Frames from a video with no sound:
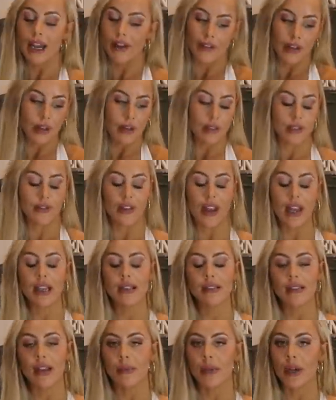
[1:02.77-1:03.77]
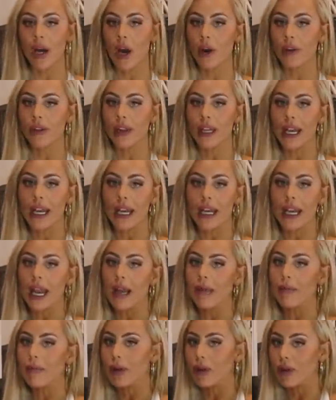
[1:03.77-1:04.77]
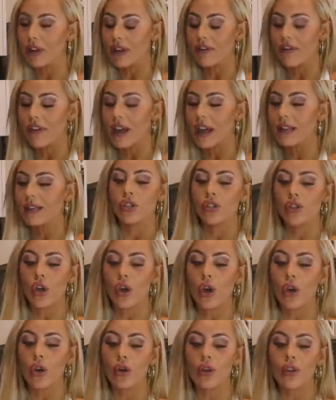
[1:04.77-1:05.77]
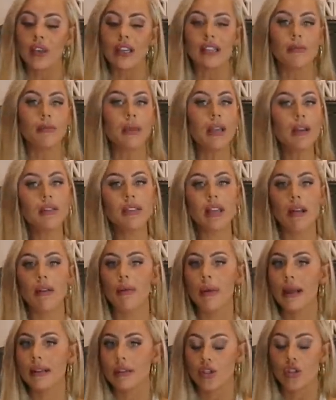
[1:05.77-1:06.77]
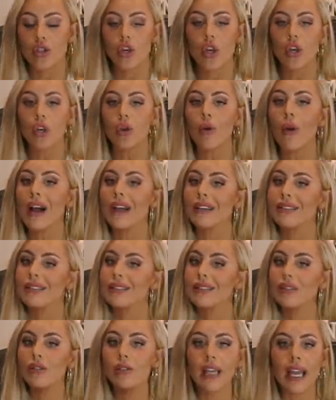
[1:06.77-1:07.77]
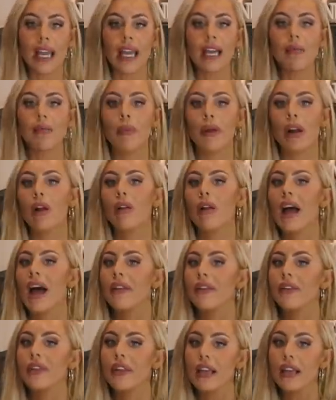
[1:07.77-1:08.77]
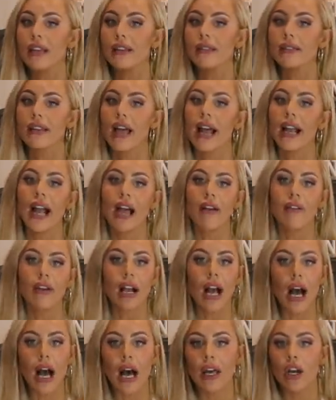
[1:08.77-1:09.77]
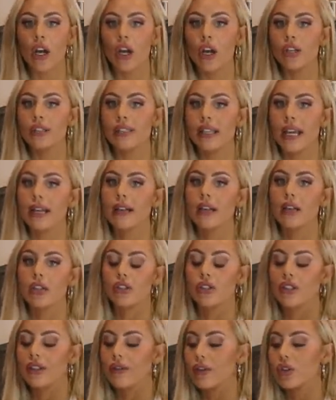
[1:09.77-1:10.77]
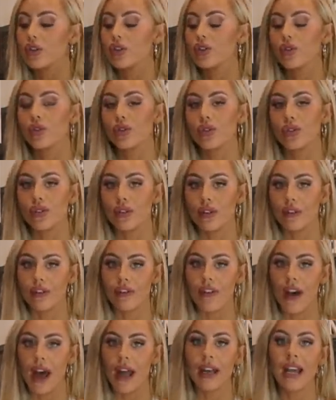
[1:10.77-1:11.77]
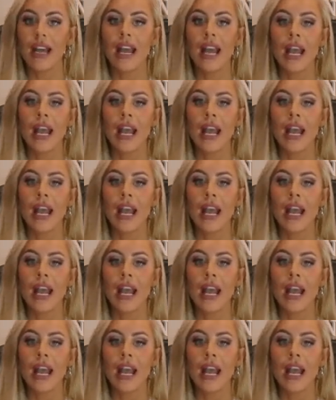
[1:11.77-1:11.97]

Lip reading: a fat loss phase. I'm currently in a building phase. So these meals that I'm about to show you, I still eat, but I'll add things like avocados and different sources of fat